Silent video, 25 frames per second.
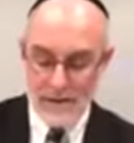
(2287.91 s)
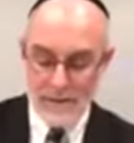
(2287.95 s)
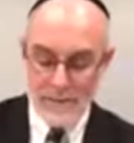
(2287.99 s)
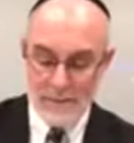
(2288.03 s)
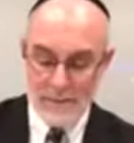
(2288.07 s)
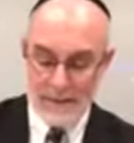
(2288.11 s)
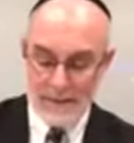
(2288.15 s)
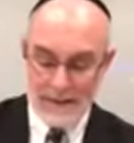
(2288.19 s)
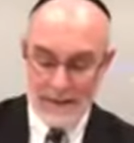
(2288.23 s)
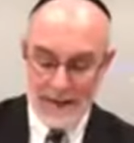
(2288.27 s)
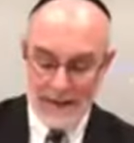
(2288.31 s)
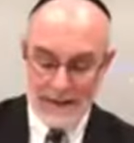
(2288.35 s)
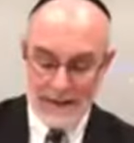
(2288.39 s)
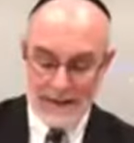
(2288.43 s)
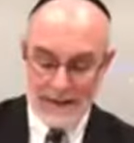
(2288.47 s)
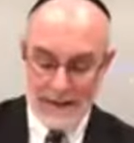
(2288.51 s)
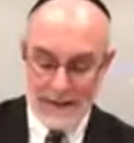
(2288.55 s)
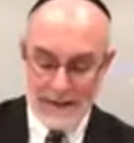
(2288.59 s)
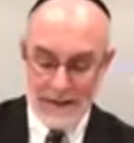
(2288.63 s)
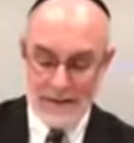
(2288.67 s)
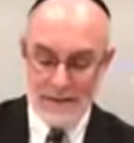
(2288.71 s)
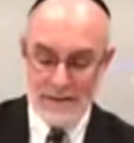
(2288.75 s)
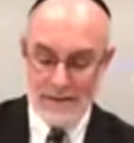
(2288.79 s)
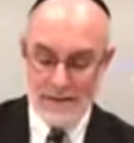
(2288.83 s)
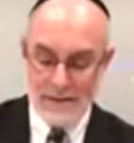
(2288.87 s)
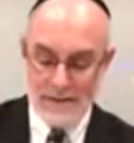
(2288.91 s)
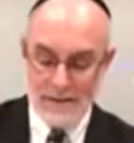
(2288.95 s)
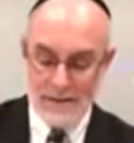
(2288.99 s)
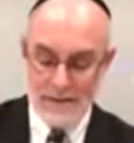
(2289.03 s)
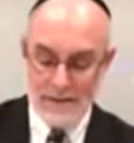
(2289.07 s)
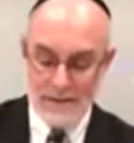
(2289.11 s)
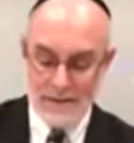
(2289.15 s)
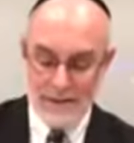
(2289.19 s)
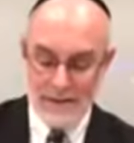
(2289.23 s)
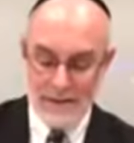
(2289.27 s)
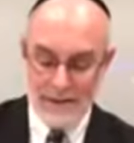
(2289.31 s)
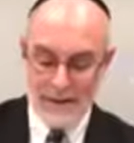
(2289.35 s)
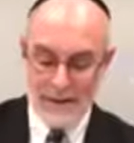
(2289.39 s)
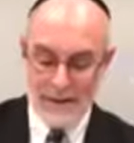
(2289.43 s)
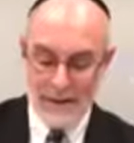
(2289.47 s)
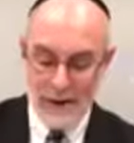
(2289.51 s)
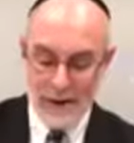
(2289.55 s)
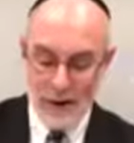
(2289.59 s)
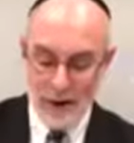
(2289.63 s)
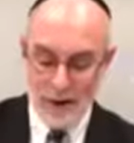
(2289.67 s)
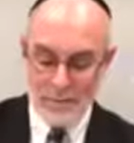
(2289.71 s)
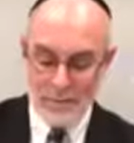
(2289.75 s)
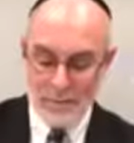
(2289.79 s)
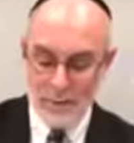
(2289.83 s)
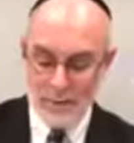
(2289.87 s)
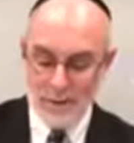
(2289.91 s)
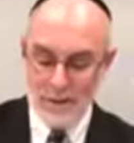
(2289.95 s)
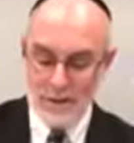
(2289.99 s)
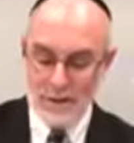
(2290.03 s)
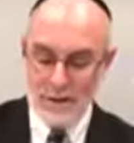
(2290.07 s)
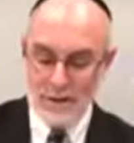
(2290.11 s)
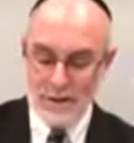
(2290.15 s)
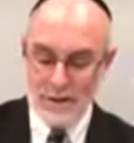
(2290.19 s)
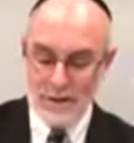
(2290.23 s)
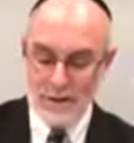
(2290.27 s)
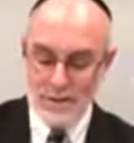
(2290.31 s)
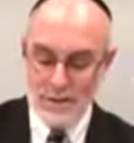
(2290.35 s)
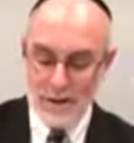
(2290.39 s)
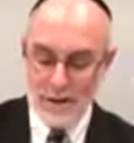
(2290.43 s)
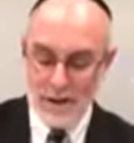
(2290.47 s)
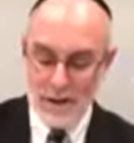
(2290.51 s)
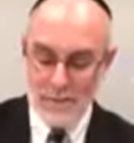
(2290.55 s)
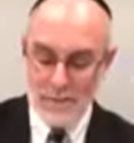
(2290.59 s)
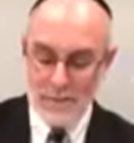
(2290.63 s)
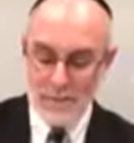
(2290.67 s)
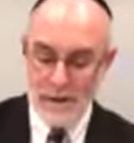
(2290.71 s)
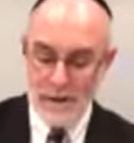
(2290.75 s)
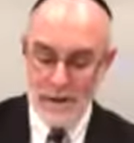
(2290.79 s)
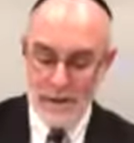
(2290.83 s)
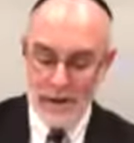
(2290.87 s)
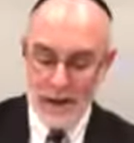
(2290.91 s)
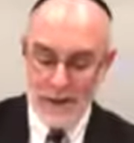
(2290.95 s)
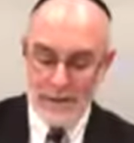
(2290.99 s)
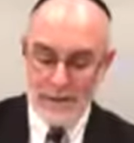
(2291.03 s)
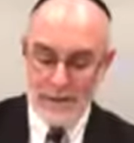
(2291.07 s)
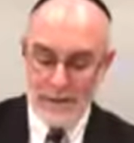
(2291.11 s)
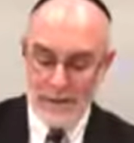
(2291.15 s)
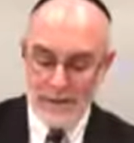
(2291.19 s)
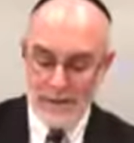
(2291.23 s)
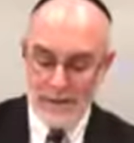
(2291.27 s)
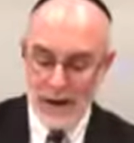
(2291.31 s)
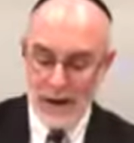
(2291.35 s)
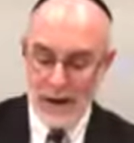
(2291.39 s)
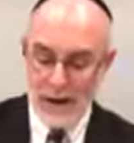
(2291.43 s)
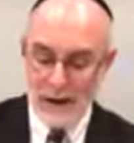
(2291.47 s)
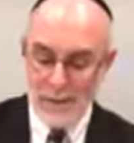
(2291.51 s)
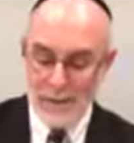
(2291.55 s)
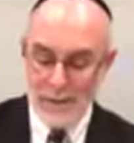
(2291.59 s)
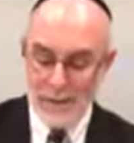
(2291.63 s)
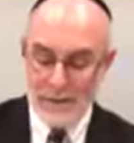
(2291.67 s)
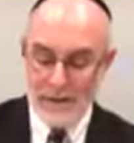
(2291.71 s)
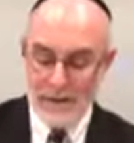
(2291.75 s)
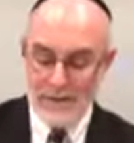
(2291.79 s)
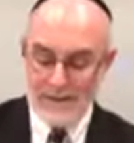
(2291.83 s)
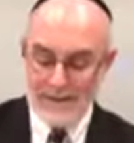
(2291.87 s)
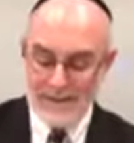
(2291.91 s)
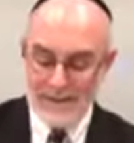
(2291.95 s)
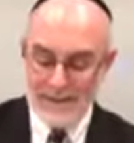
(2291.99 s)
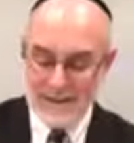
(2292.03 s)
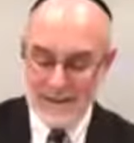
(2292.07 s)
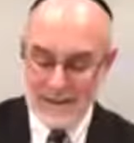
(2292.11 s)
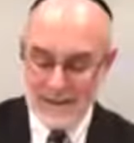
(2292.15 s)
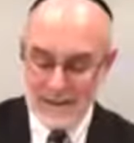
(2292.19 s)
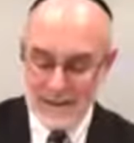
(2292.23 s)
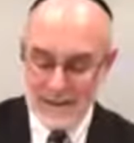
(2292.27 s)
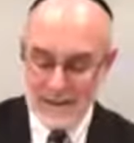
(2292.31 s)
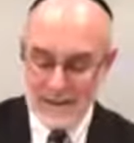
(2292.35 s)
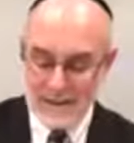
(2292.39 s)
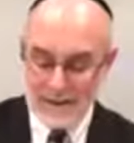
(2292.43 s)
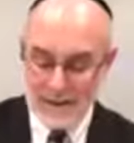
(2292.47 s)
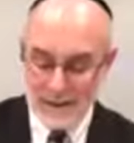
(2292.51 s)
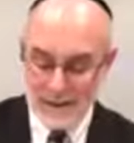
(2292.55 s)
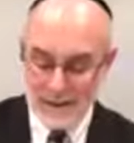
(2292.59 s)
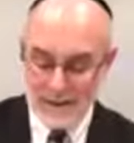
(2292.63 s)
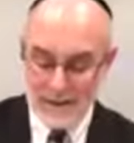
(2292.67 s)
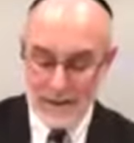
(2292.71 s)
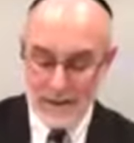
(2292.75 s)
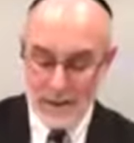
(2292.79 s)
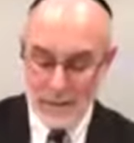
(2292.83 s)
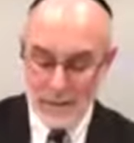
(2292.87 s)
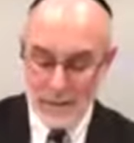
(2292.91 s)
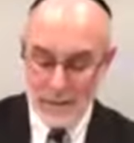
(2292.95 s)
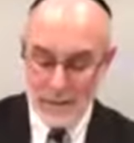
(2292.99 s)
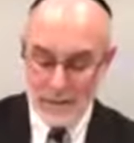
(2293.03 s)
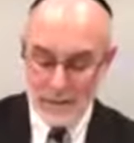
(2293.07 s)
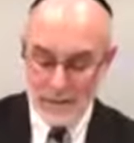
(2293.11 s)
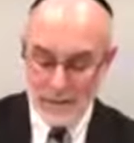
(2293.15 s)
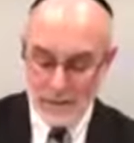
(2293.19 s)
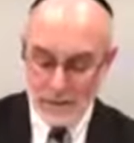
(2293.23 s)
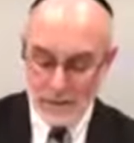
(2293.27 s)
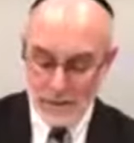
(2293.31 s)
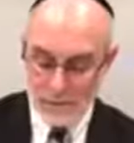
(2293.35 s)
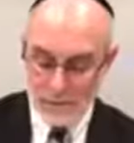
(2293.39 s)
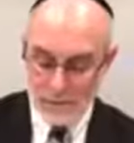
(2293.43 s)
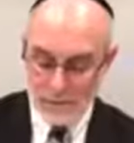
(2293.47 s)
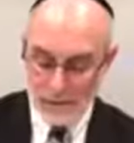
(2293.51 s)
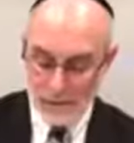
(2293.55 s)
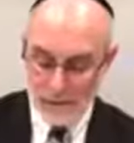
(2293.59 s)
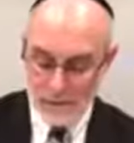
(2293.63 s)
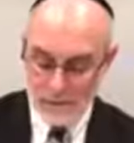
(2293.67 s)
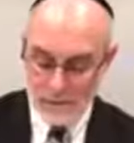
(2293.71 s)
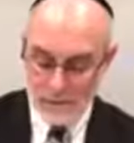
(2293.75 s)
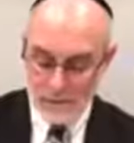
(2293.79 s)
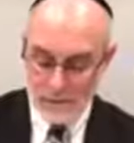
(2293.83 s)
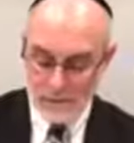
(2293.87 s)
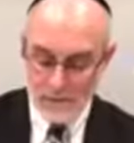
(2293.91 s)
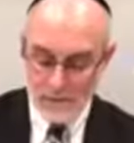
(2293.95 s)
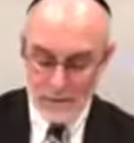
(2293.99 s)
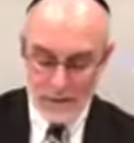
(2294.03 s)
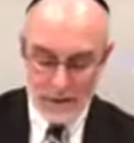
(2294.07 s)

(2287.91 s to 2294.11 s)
but that is the utmost extreme of defilement of distance that a person can reach.